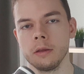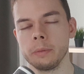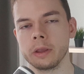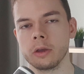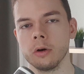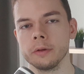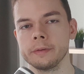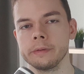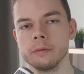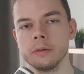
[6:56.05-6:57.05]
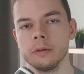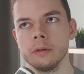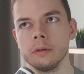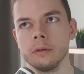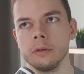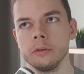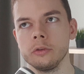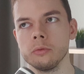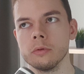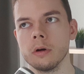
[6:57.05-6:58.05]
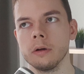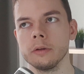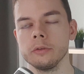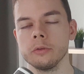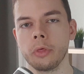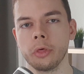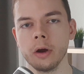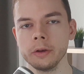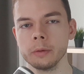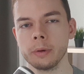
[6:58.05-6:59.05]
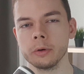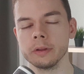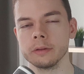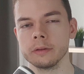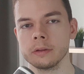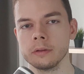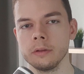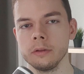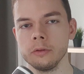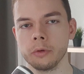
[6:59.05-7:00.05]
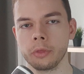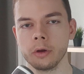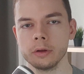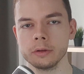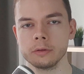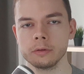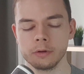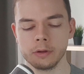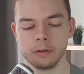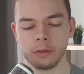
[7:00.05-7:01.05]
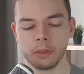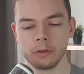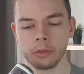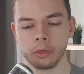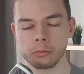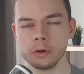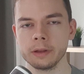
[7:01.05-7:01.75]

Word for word: Because you, uh, you thought about it, you thought through the